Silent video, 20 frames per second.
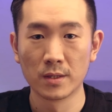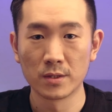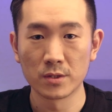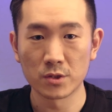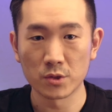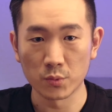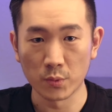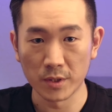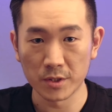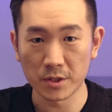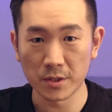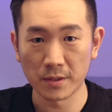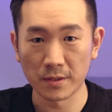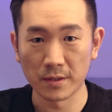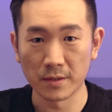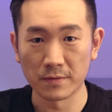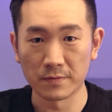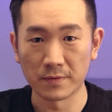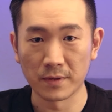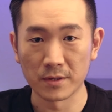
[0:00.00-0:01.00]
Switching
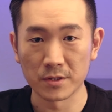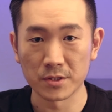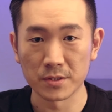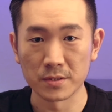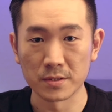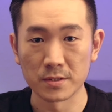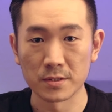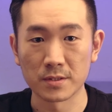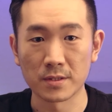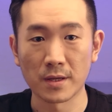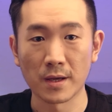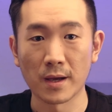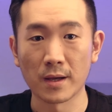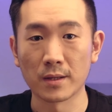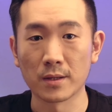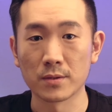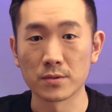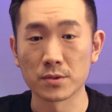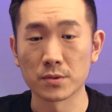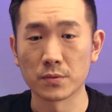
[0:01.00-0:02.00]
their functions
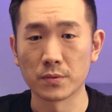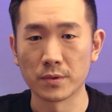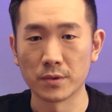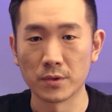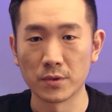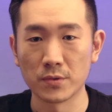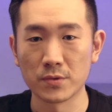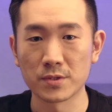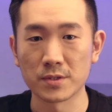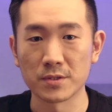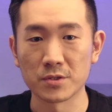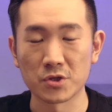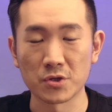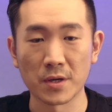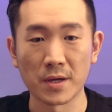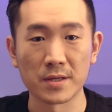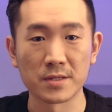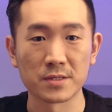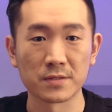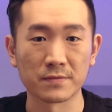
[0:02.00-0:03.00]
can also reduce the
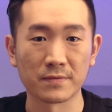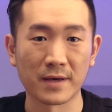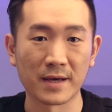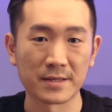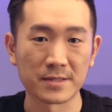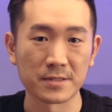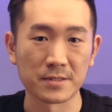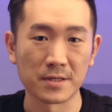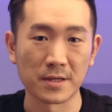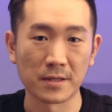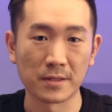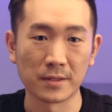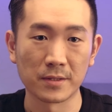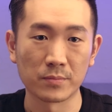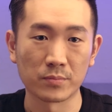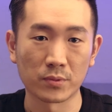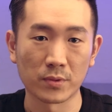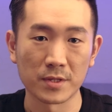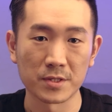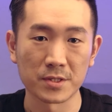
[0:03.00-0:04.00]
chance of
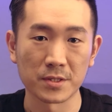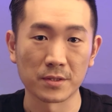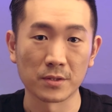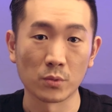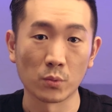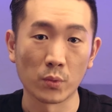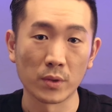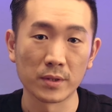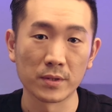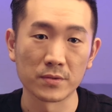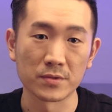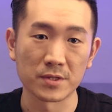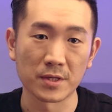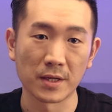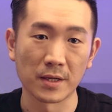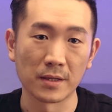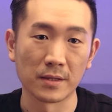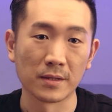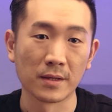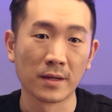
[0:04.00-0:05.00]
accidentally pressing the Windows
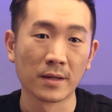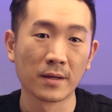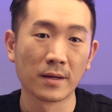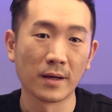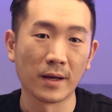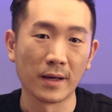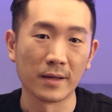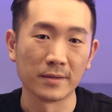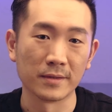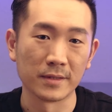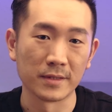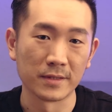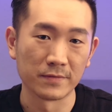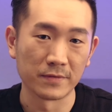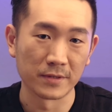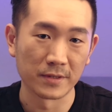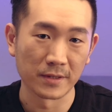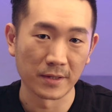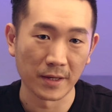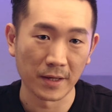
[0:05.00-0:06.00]
key and
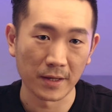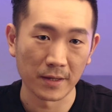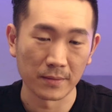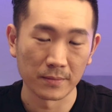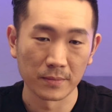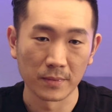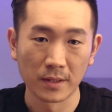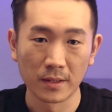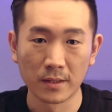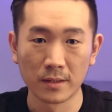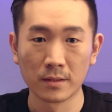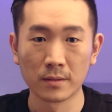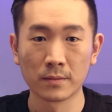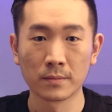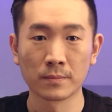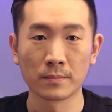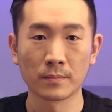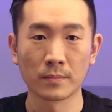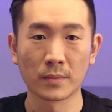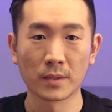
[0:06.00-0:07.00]
leaving the game.
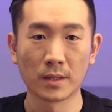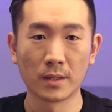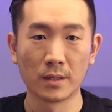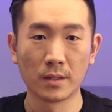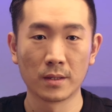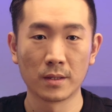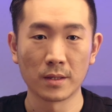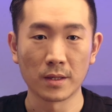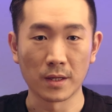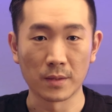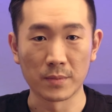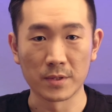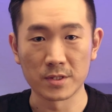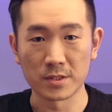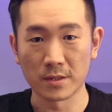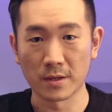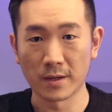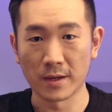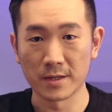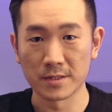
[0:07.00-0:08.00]

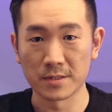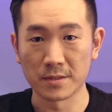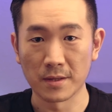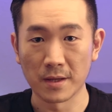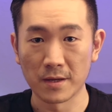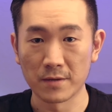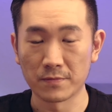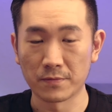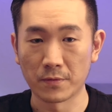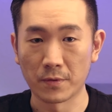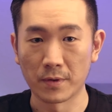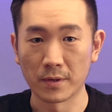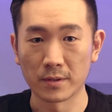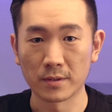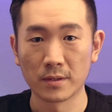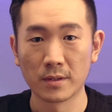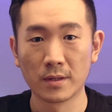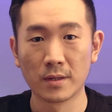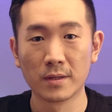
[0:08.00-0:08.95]
MSI has an aid for it.